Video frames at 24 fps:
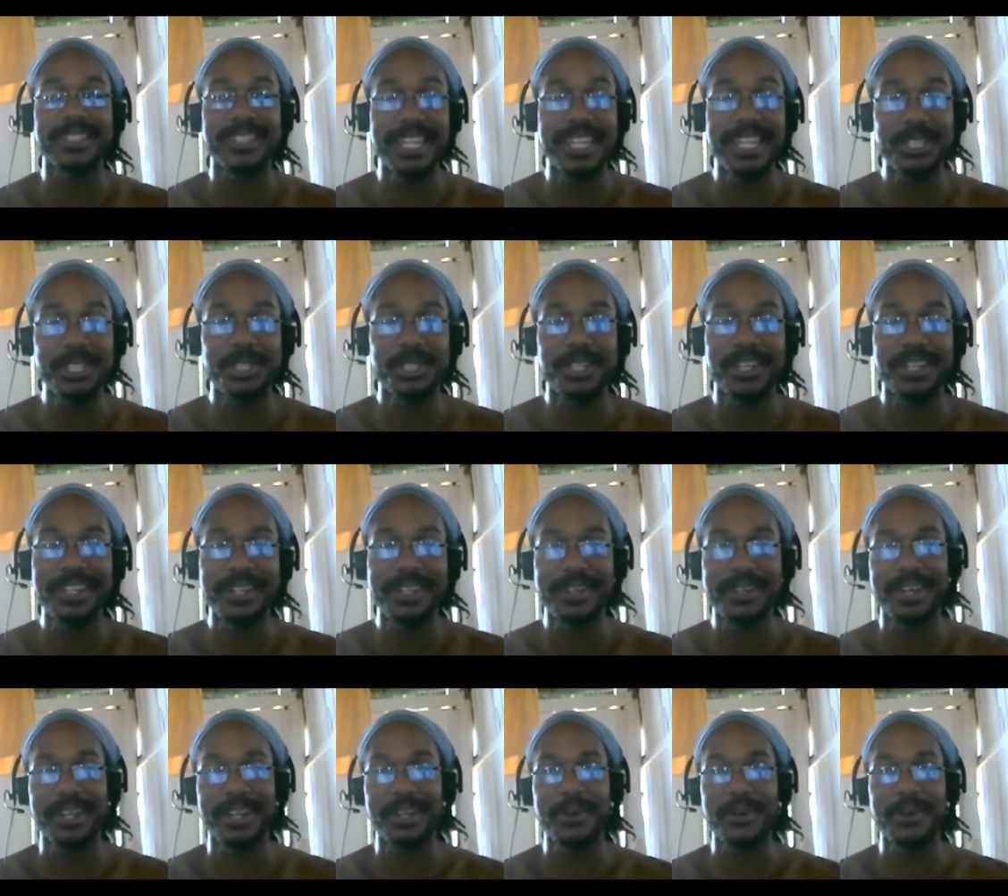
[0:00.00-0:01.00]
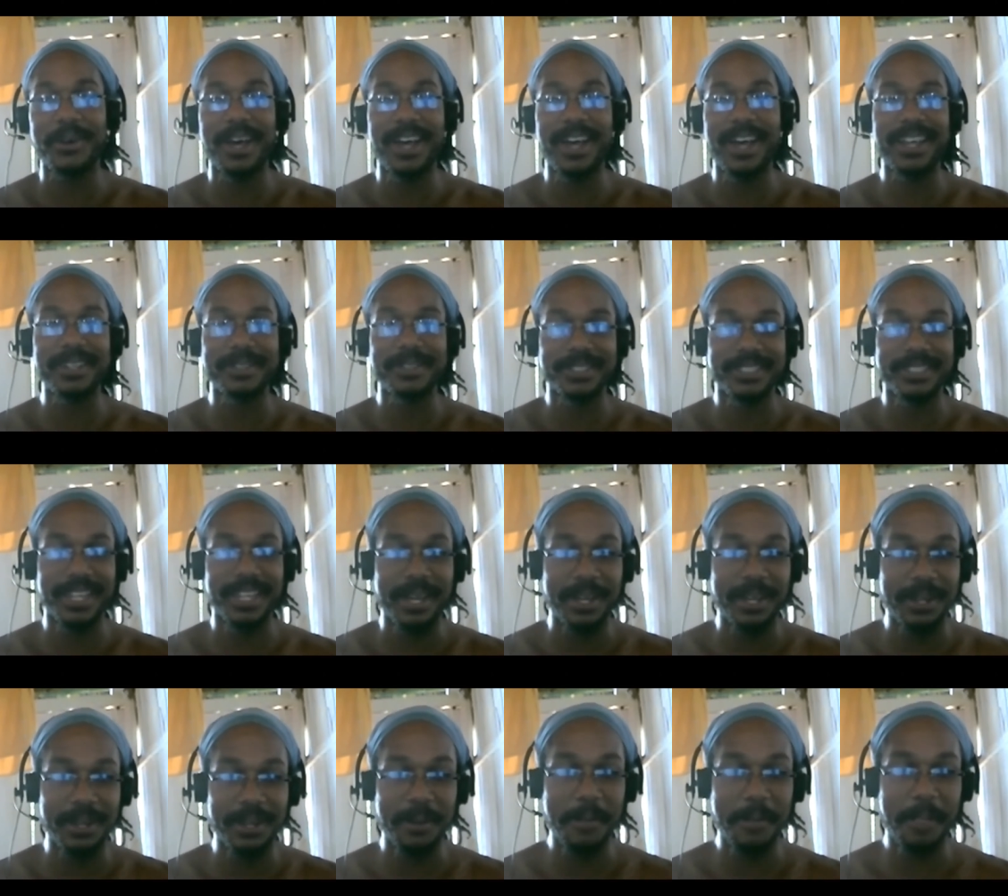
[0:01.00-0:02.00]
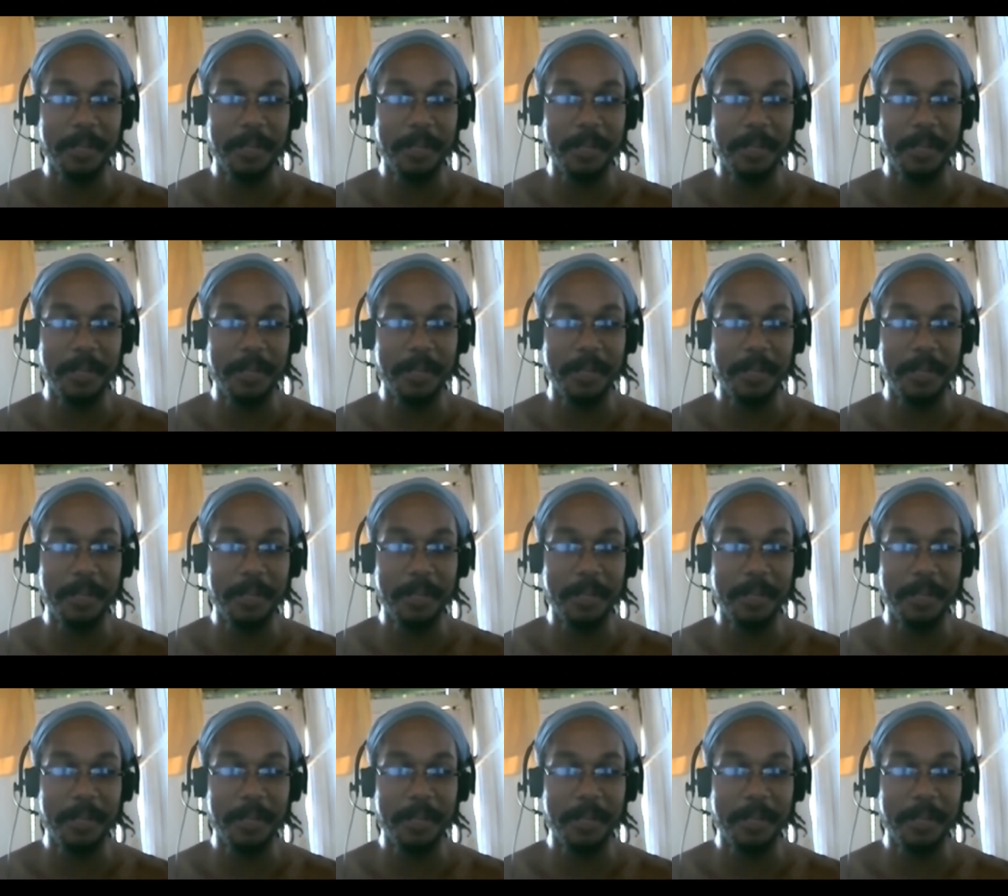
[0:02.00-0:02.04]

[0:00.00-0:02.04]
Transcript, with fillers: Nisha. Aloha, say hello.